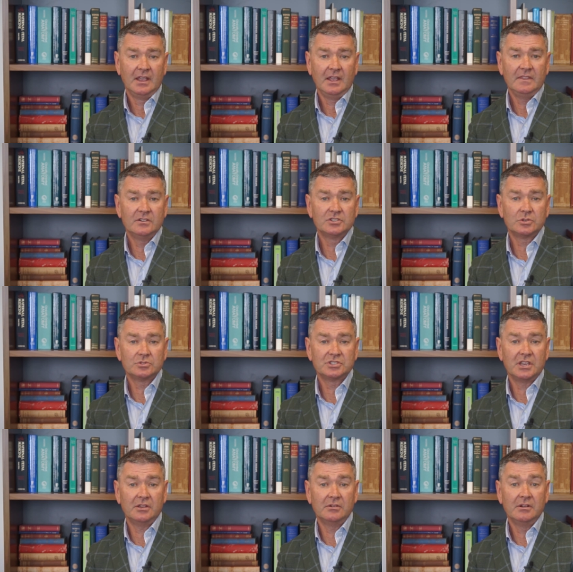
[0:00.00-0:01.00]
There is
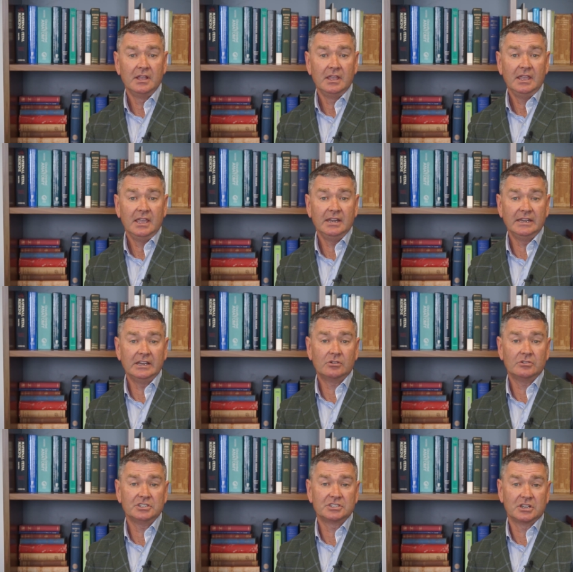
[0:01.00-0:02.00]
also an
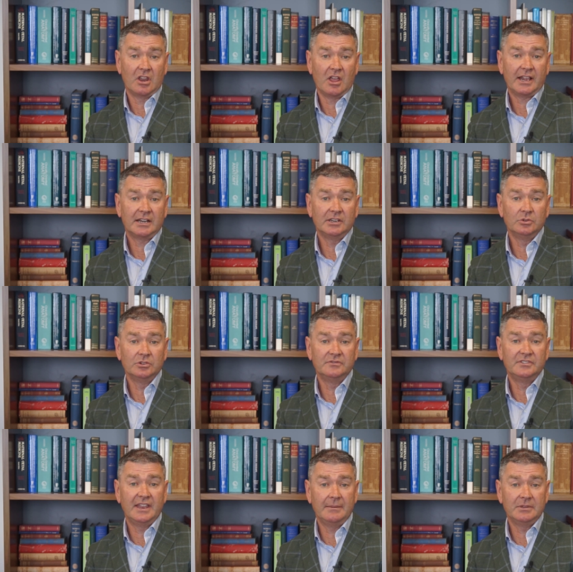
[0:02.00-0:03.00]
increased likelihood
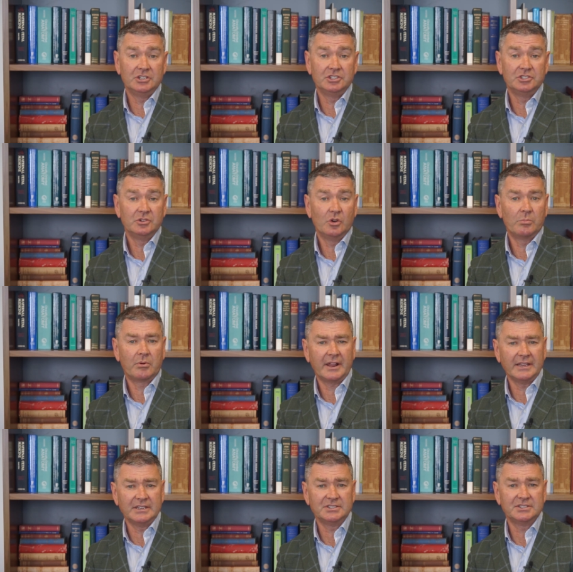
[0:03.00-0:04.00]
of damage or
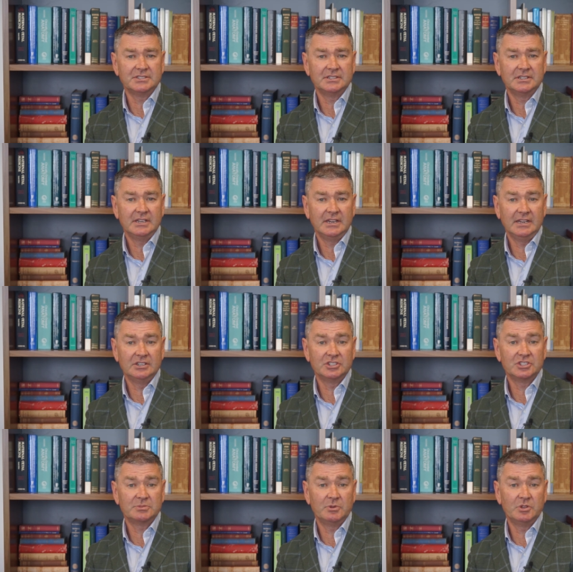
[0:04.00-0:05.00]
breaks into the
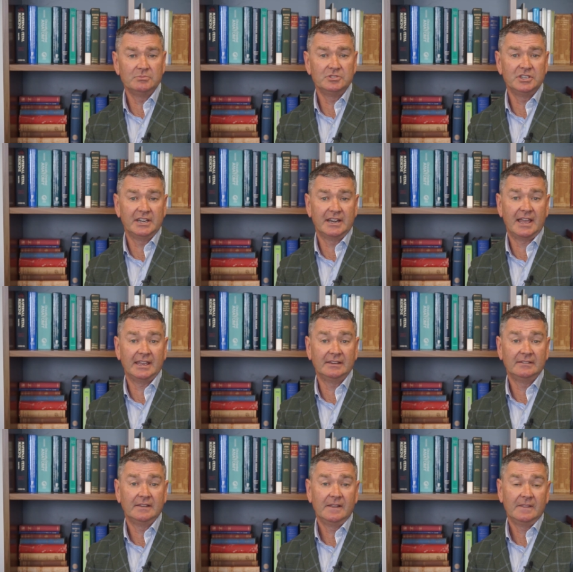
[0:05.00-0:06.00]
sperm DNA
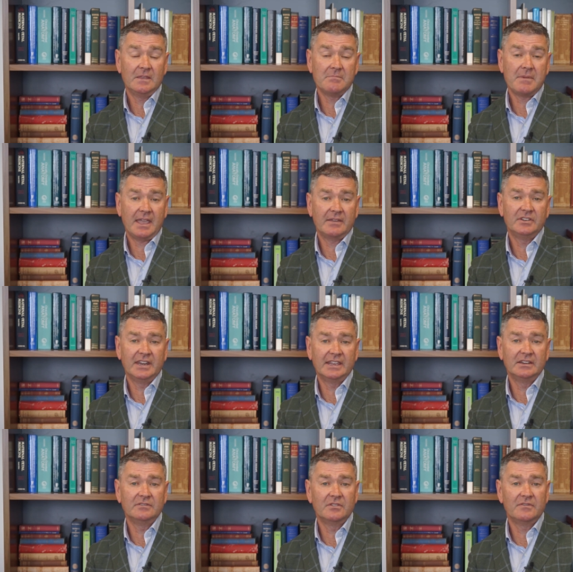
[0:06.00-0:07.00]
that may have a
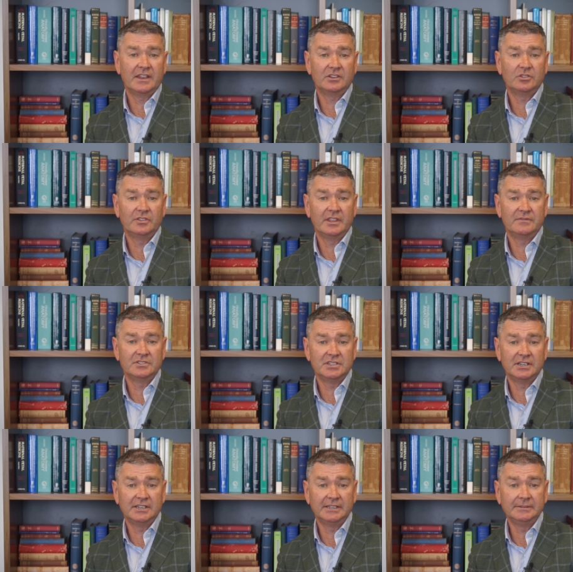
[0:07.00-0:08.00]
negative effect on their
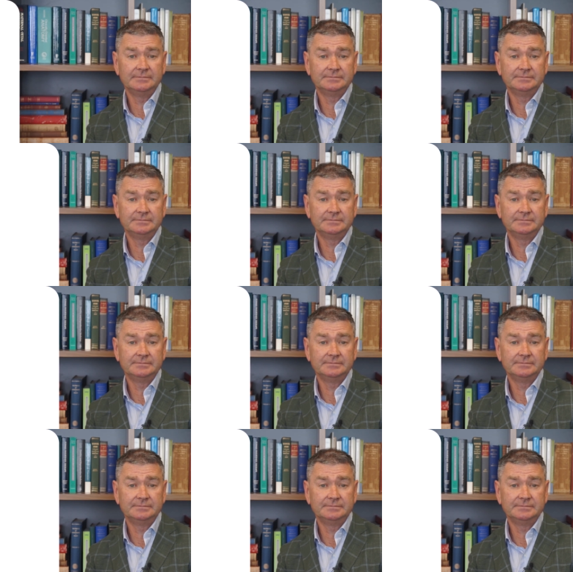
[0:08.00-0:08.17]
fertility.